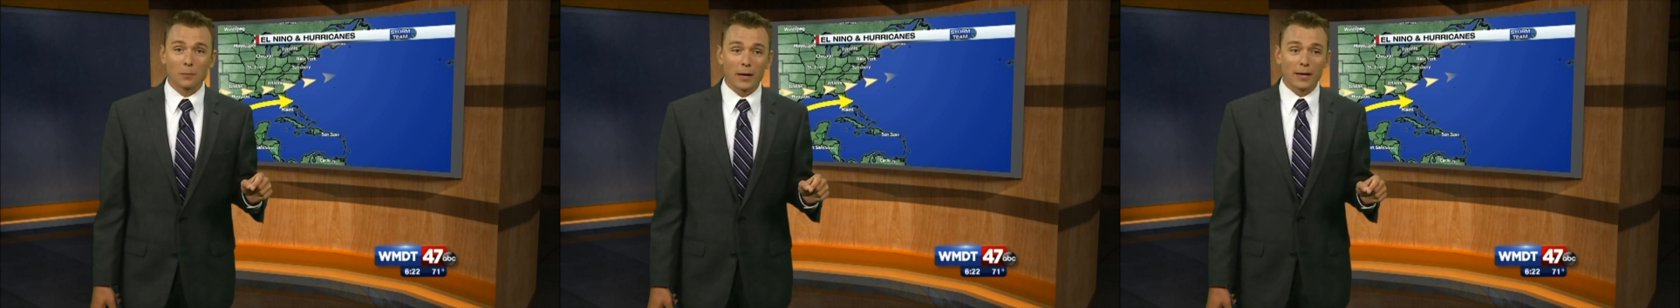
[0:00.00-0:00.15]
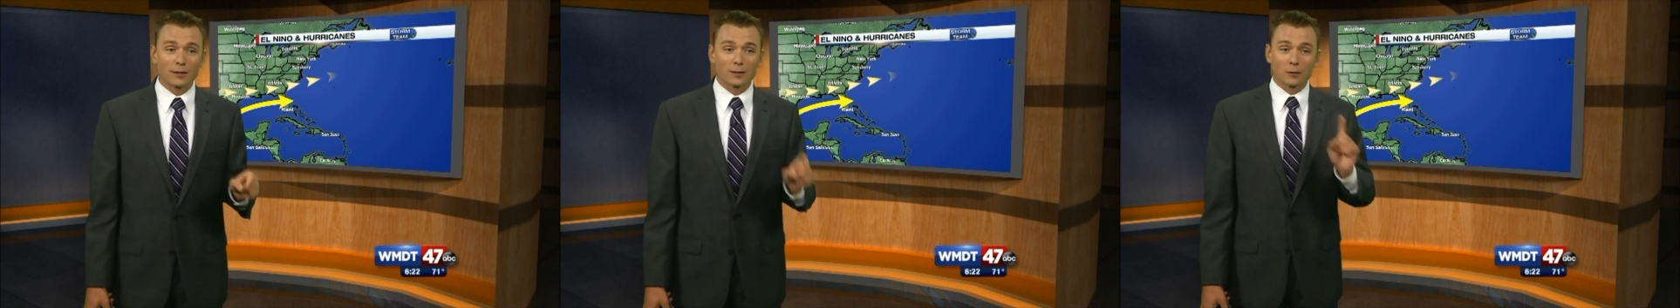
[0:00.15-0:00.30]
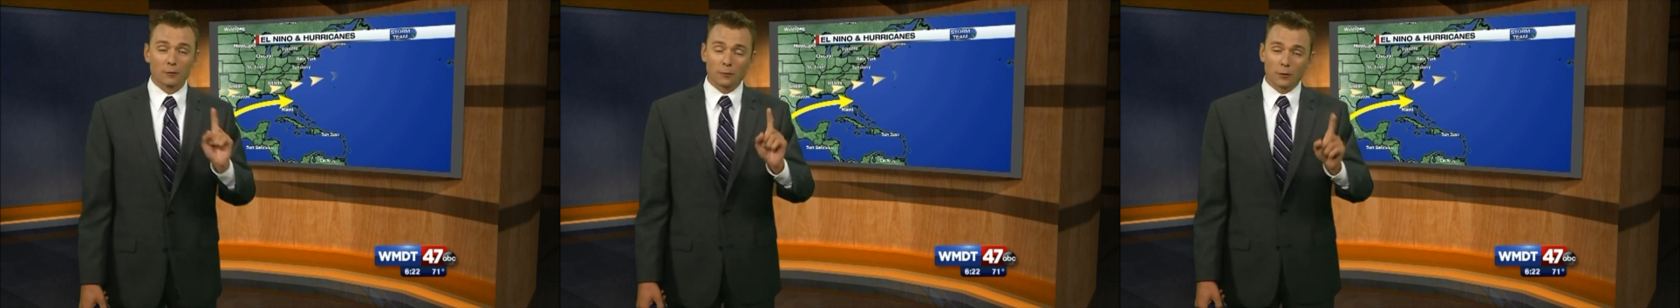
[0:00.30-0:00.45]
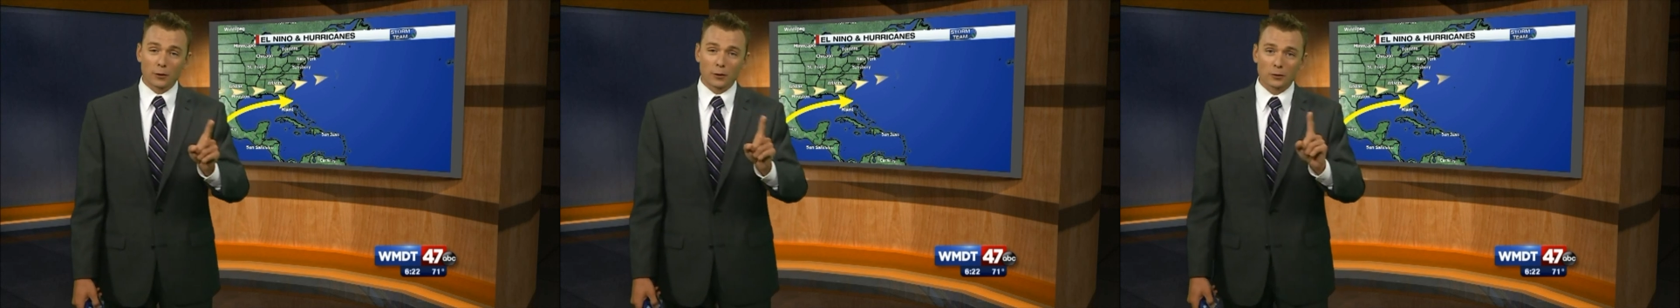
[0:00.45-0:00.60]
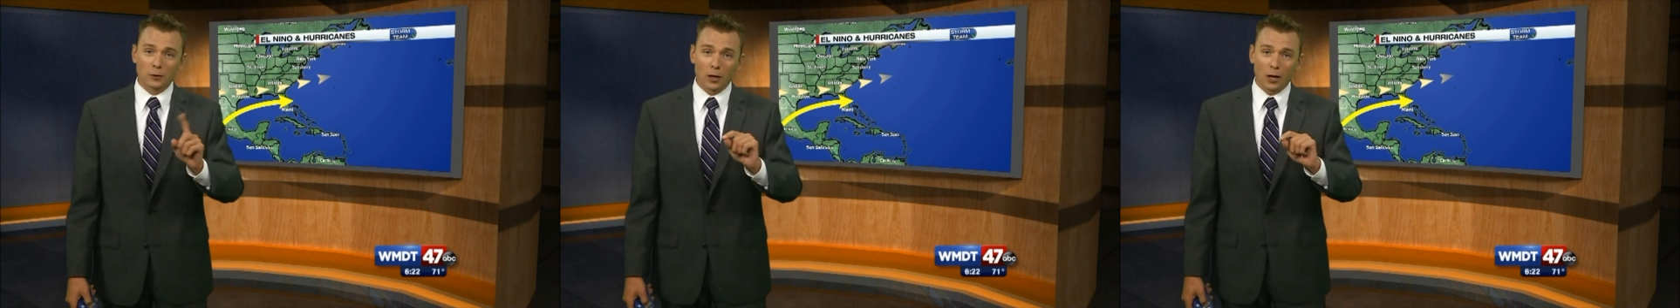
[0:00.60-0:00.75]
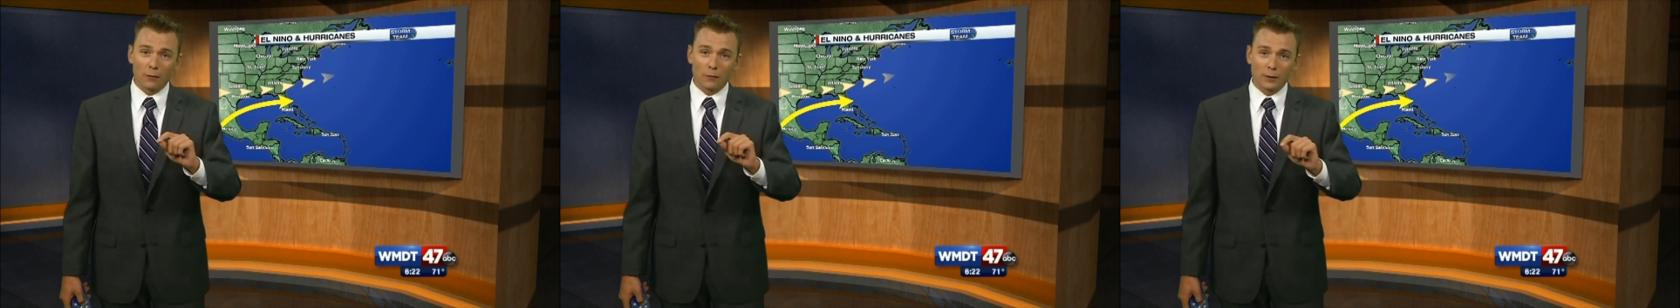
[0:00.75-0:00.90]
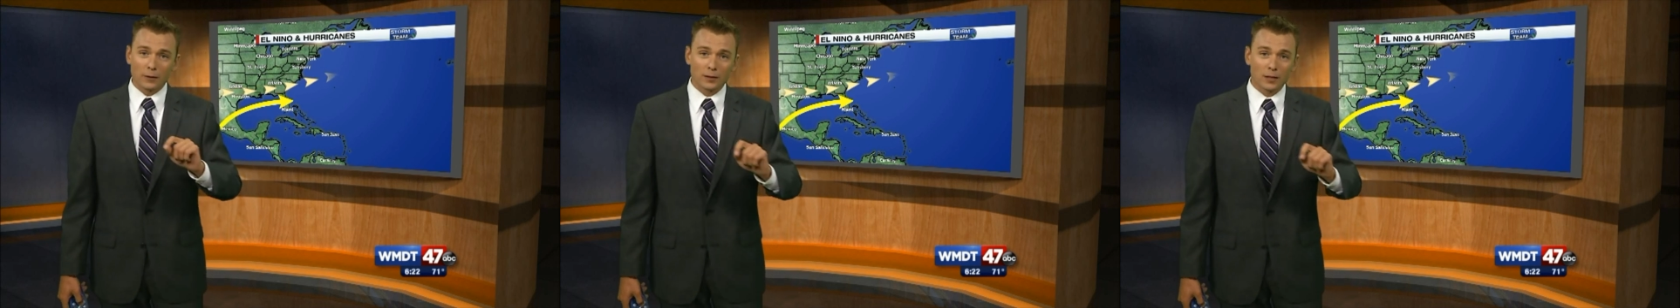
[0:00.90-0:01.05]
Basin. First
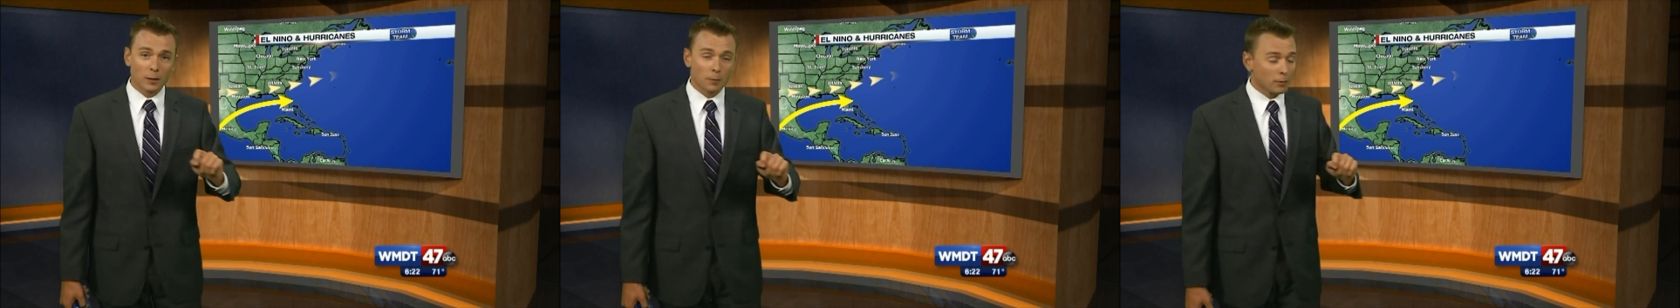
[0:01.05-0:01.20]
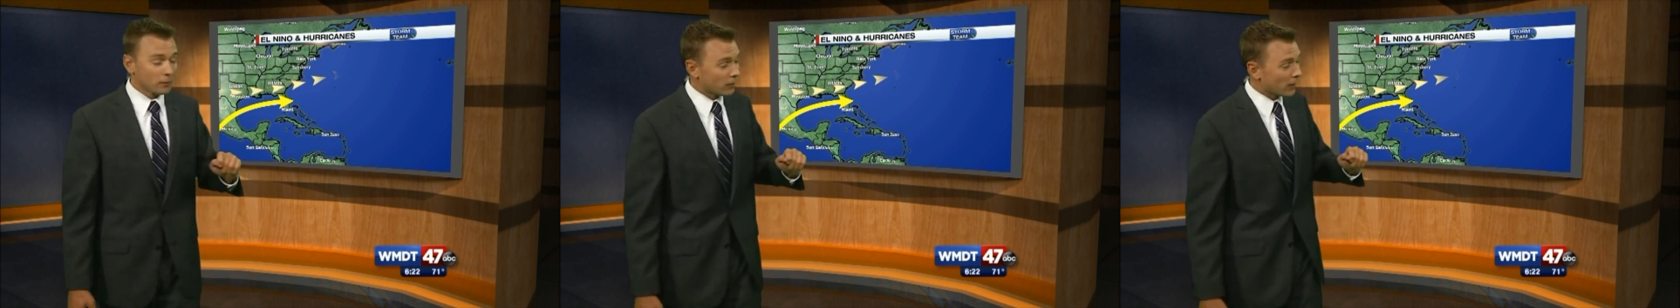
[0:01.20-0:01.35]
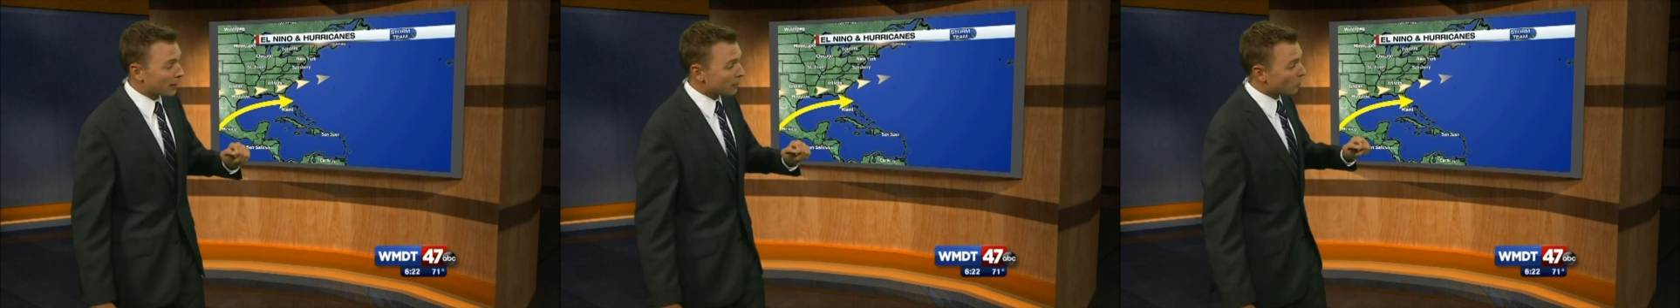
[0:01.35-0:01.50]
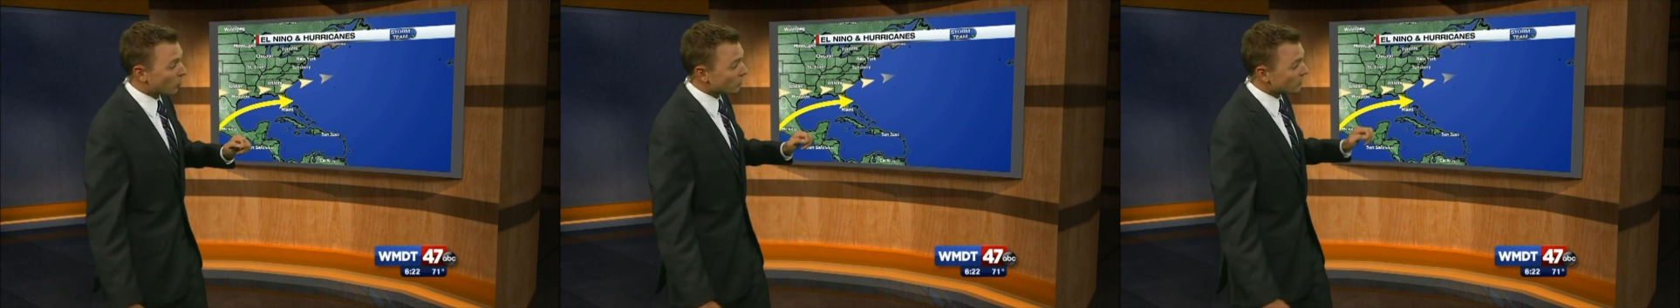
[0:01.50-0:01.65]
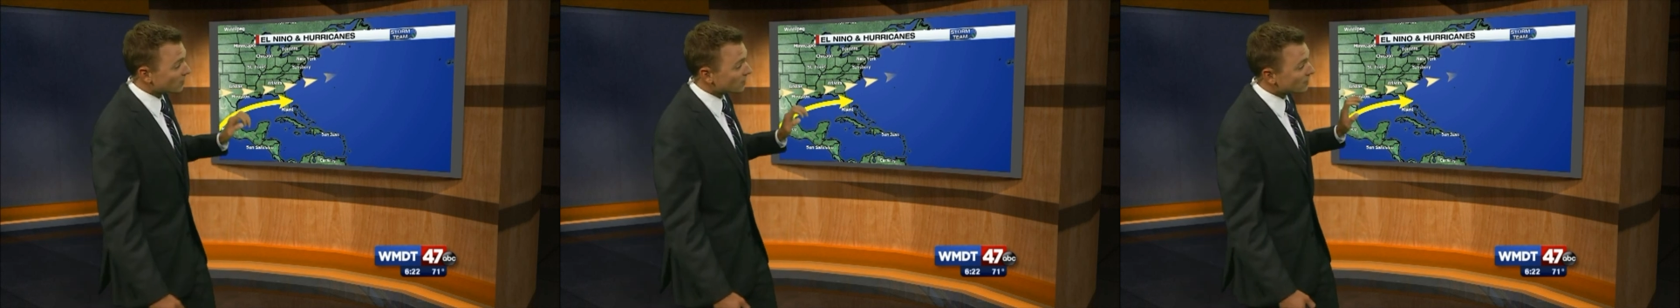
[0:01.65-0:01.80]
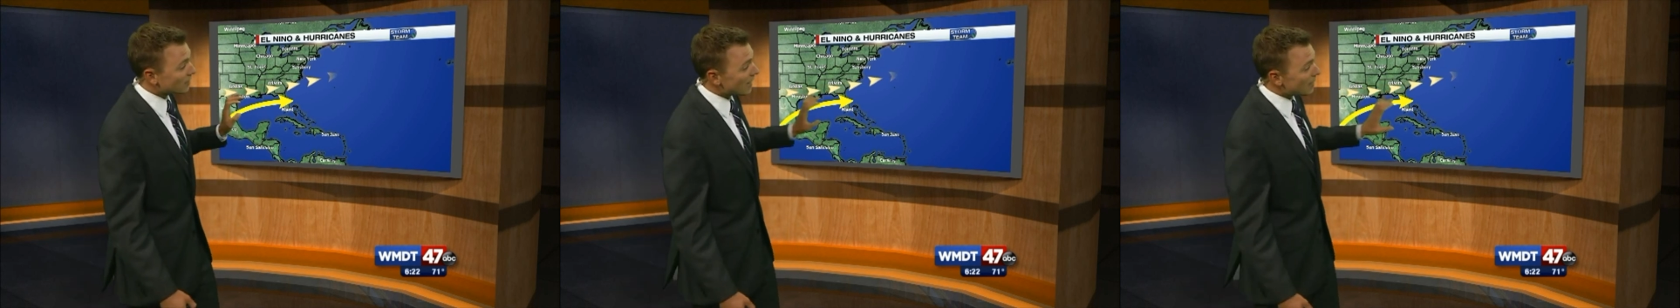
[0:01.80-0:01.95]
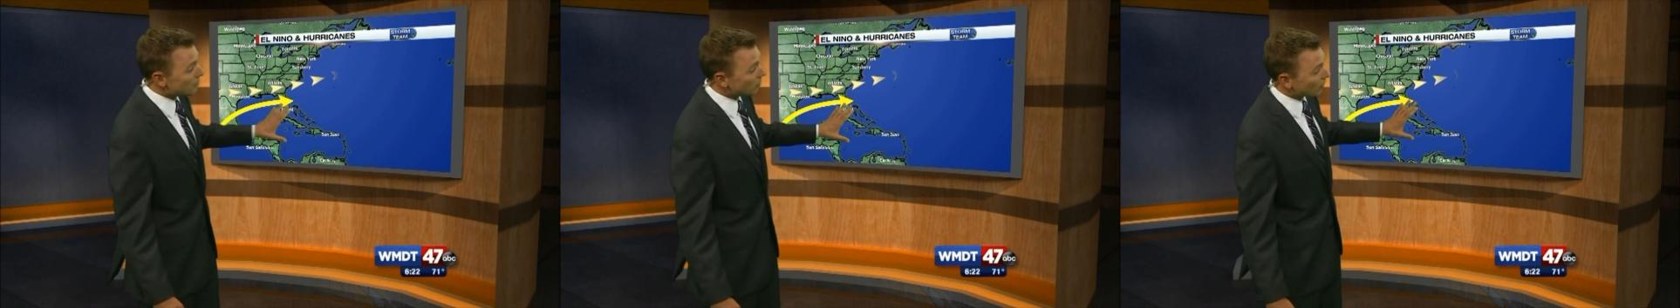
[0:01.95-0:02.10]
off, it's going to provide more
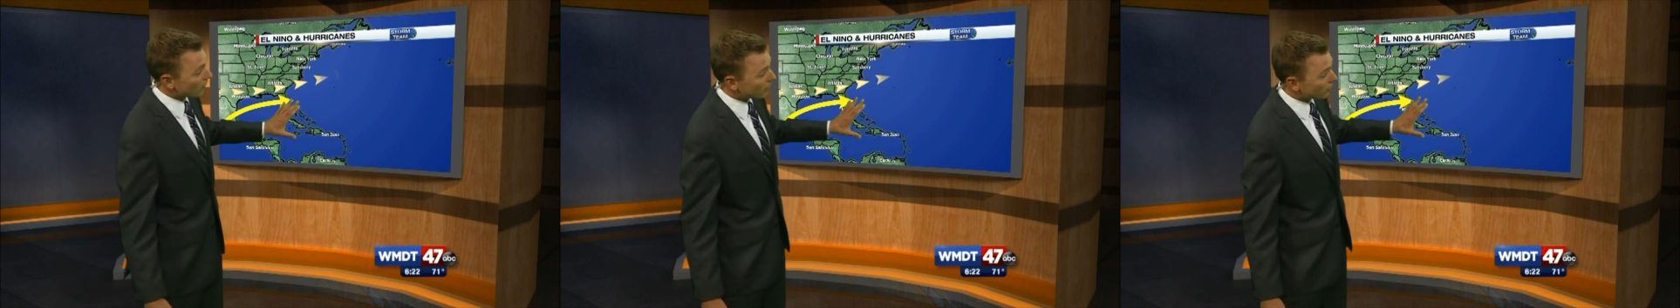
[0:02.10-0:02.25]
stable